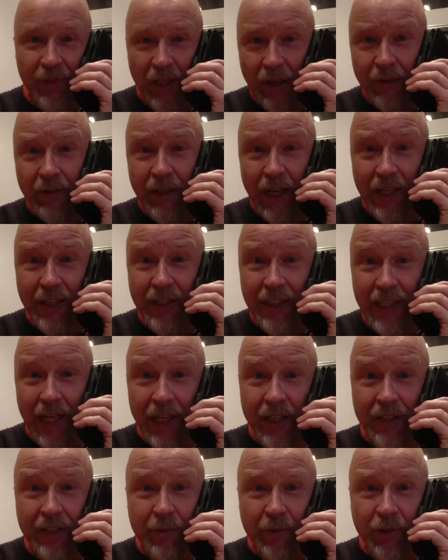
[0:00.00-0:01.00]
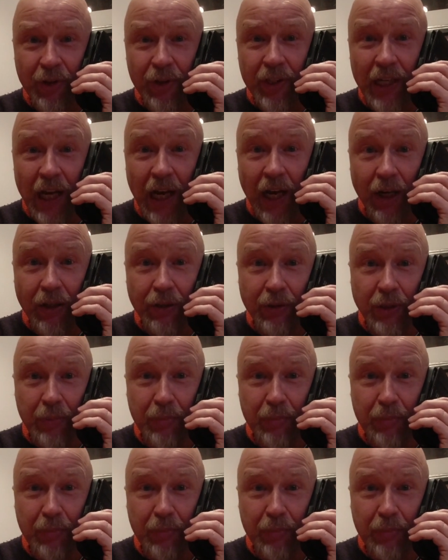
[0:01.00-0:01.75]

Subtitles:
Okay, yeah, gotta go.